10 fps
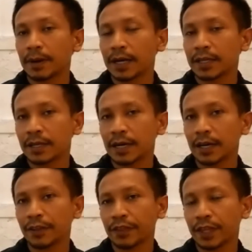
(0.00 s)
but
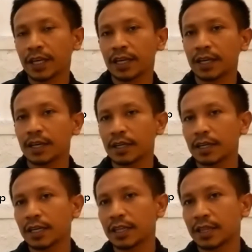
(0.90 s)
I think
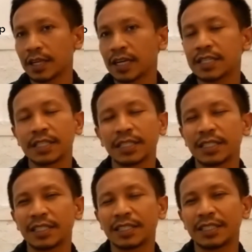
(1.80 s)
it
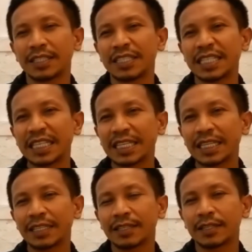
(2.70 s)
doesn't
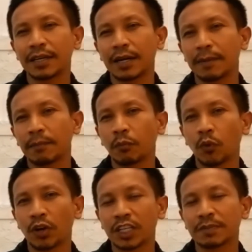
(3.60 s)
need
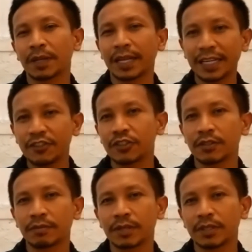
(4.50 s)
more
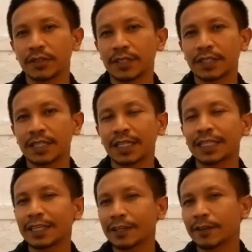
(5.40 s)
explanation because it's
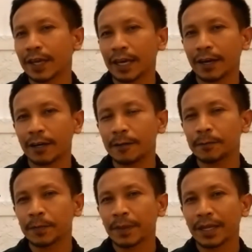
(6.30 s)
clear
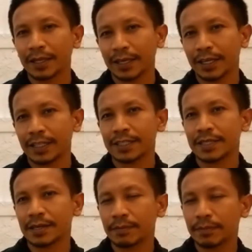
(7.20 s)
there. Like,
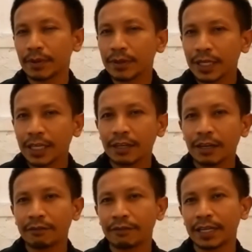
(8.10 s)
it's the
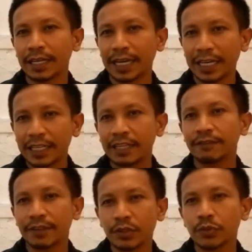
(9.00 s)
ability of an
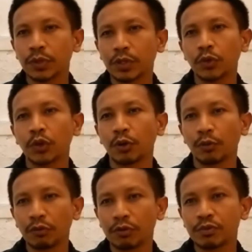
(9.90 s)
individual or a
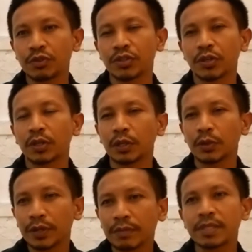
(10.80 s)
group to
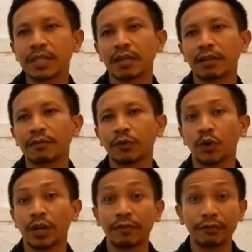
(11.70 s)
seclude themselves
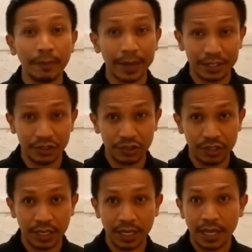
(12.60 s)
or
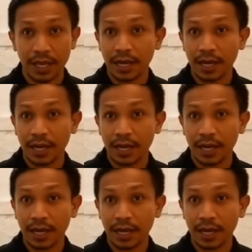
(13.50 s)
information